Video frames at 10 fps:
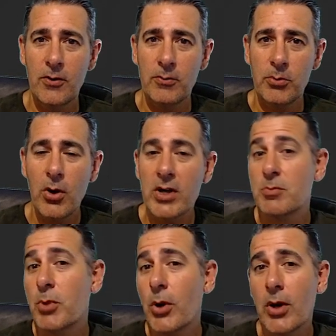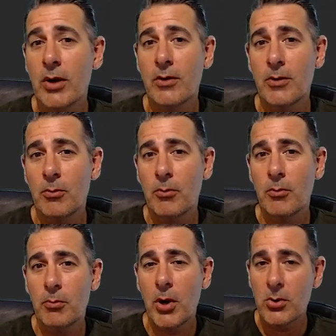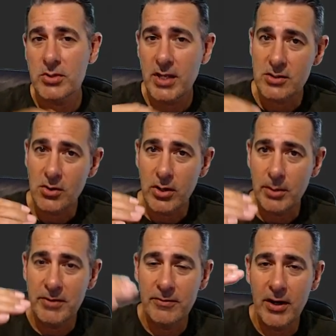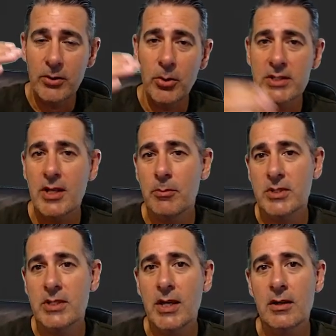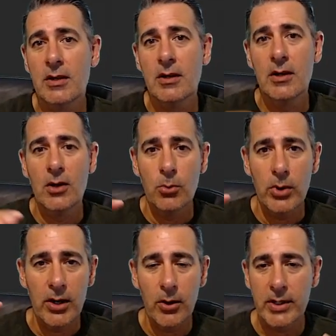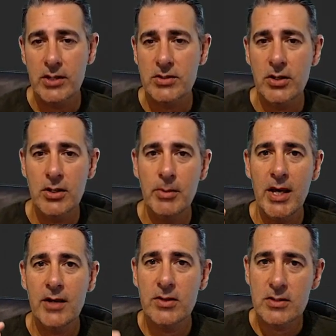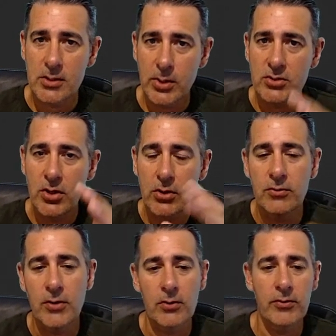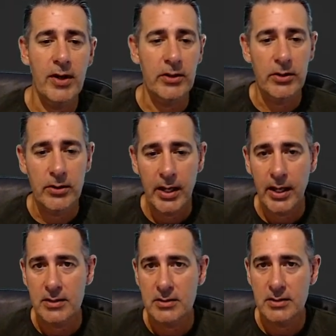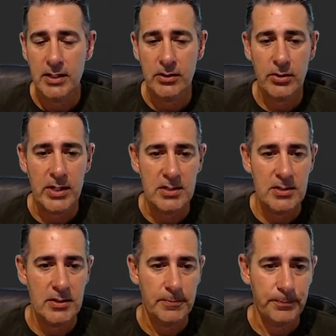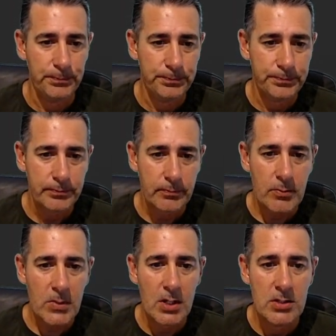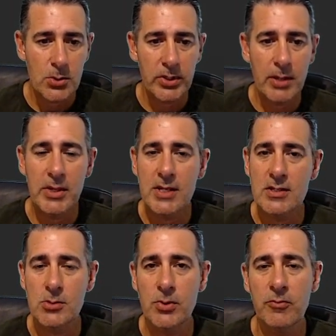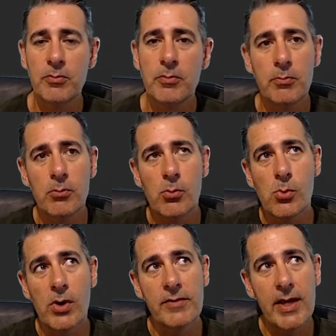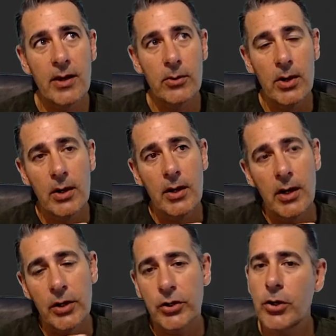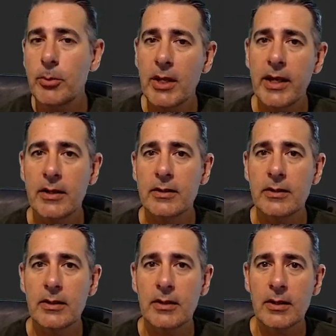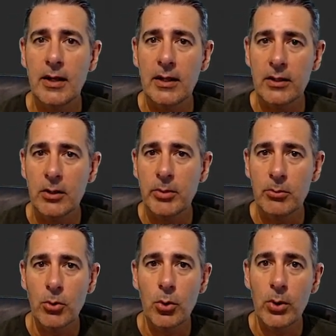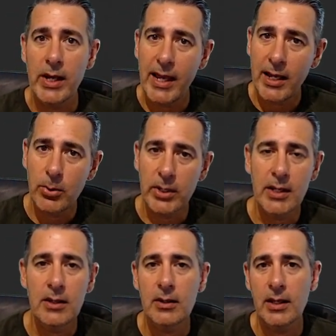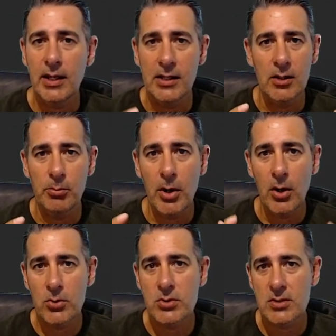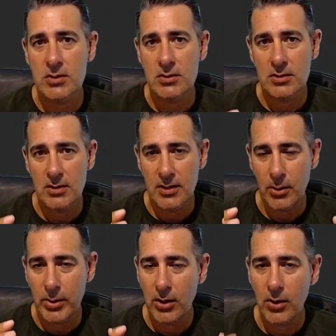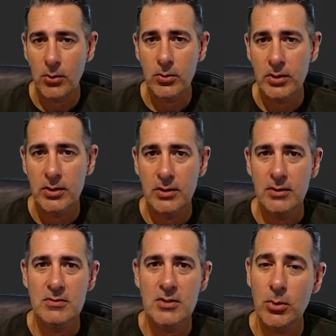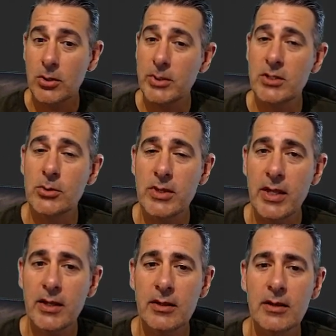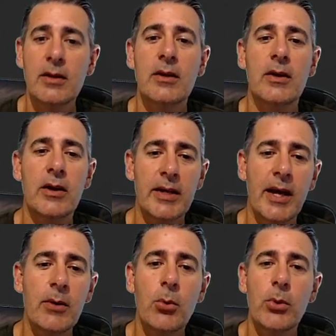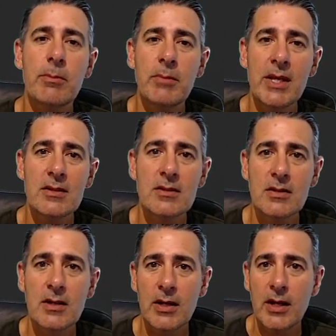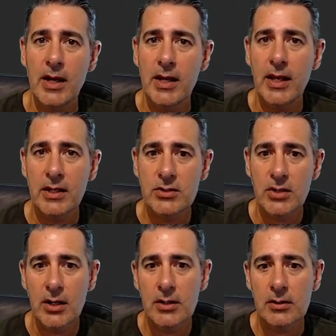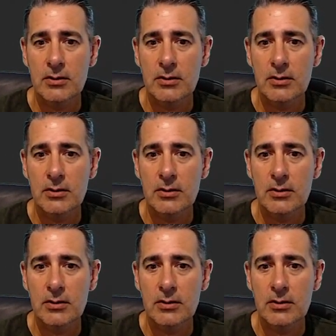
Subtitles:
price per Pulse has gone up in value by 10%. We're holding a certain amount of it, so our total vault value has increased. So what that means is we've now accumulated a little bit more equity in the Pulse that we hold. So what do we do with that? Okay, well, we mint an extra